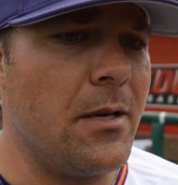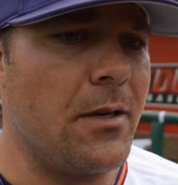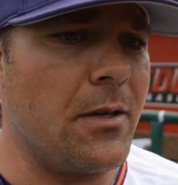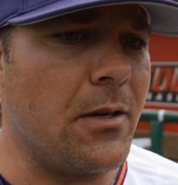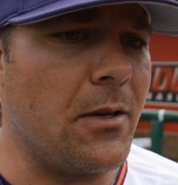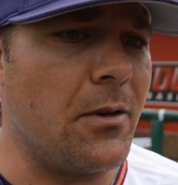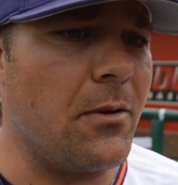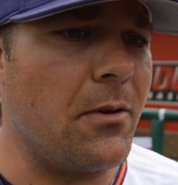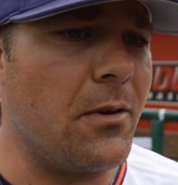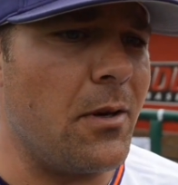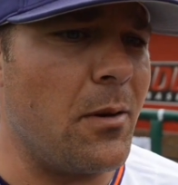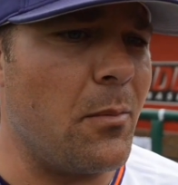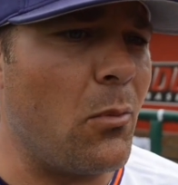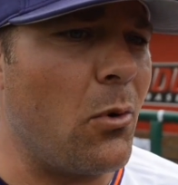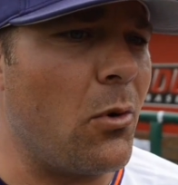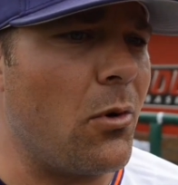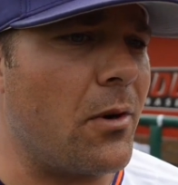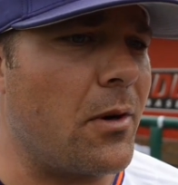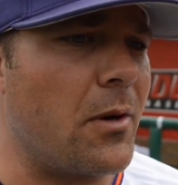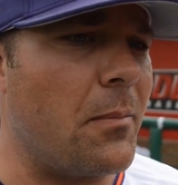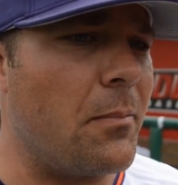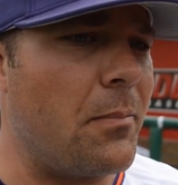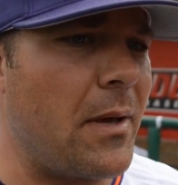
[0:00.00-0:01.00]
you know, a
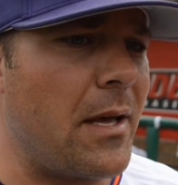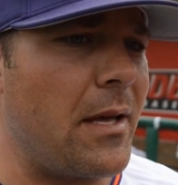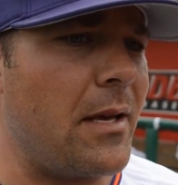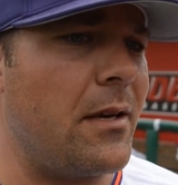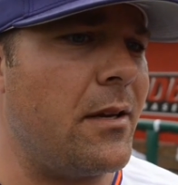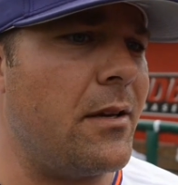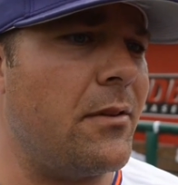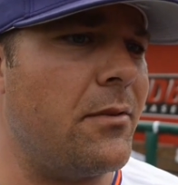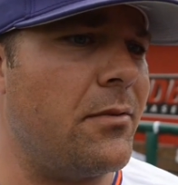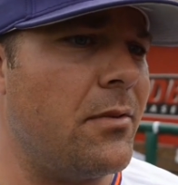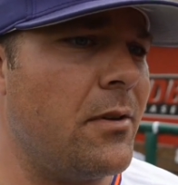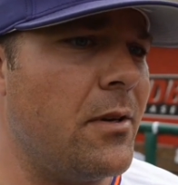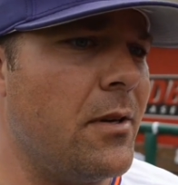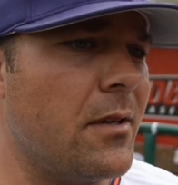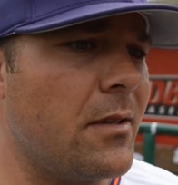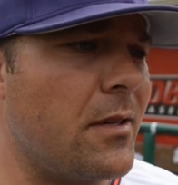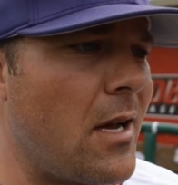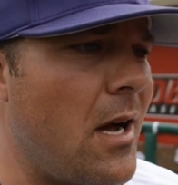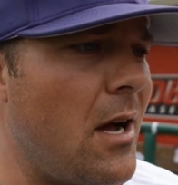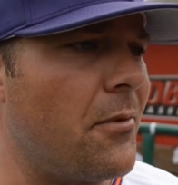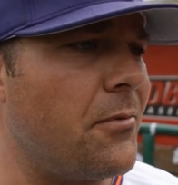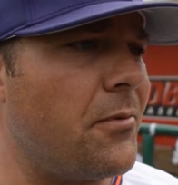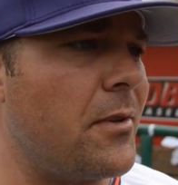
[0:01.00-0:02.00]
more competitive,
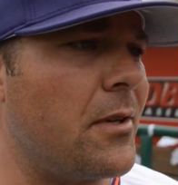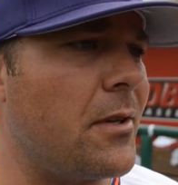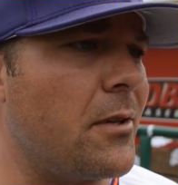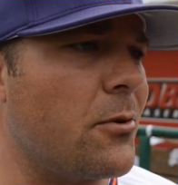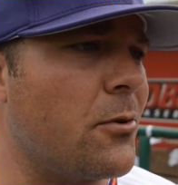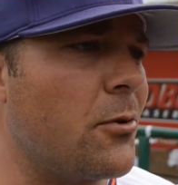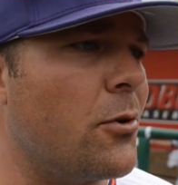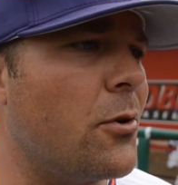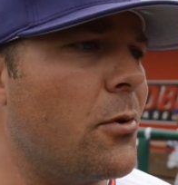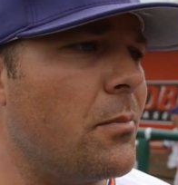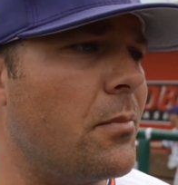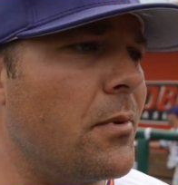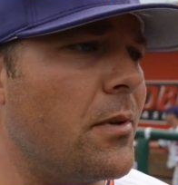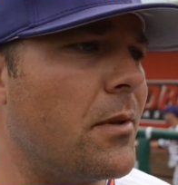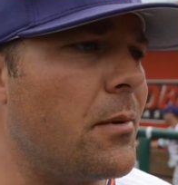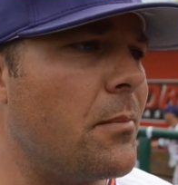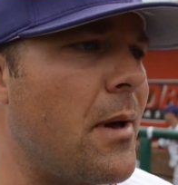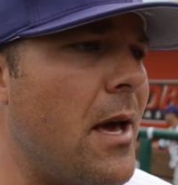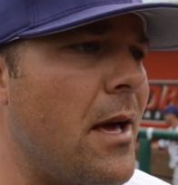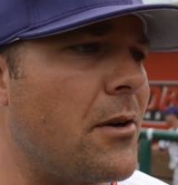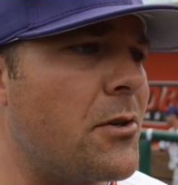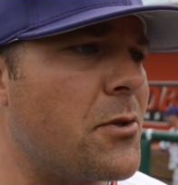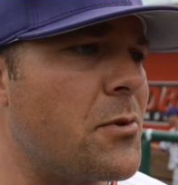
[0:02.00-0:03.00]
confident group in
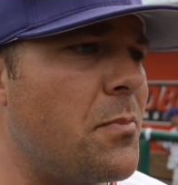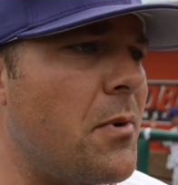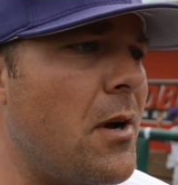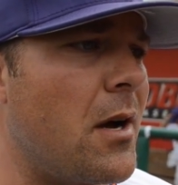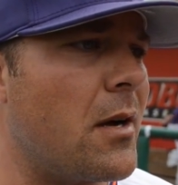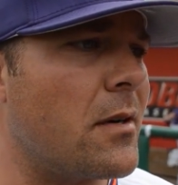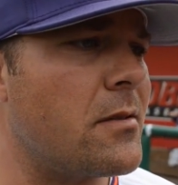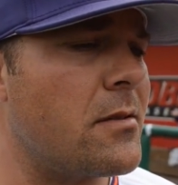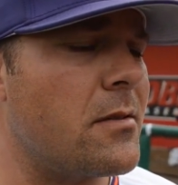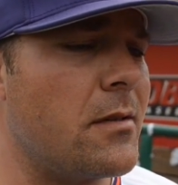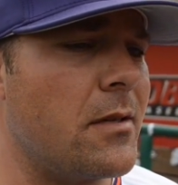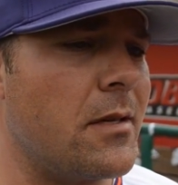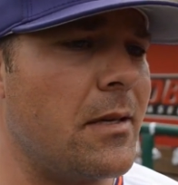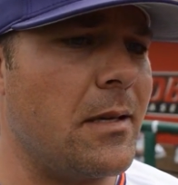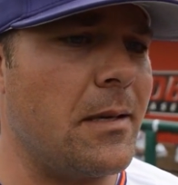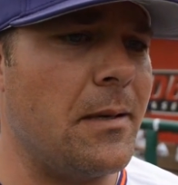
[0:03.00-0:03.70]
the batter's box.